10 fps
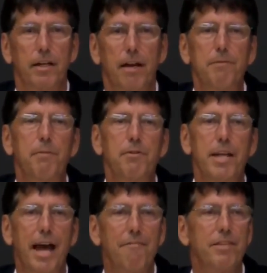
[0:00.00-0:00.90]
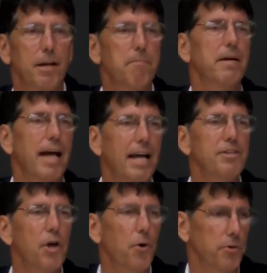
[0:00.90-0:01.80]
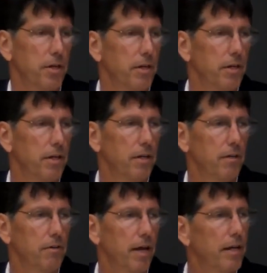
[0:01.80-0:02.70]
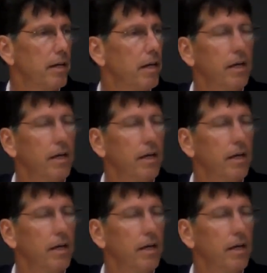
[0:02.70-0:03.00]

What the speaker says: I'm supposed to have it there, but I don't. Okay.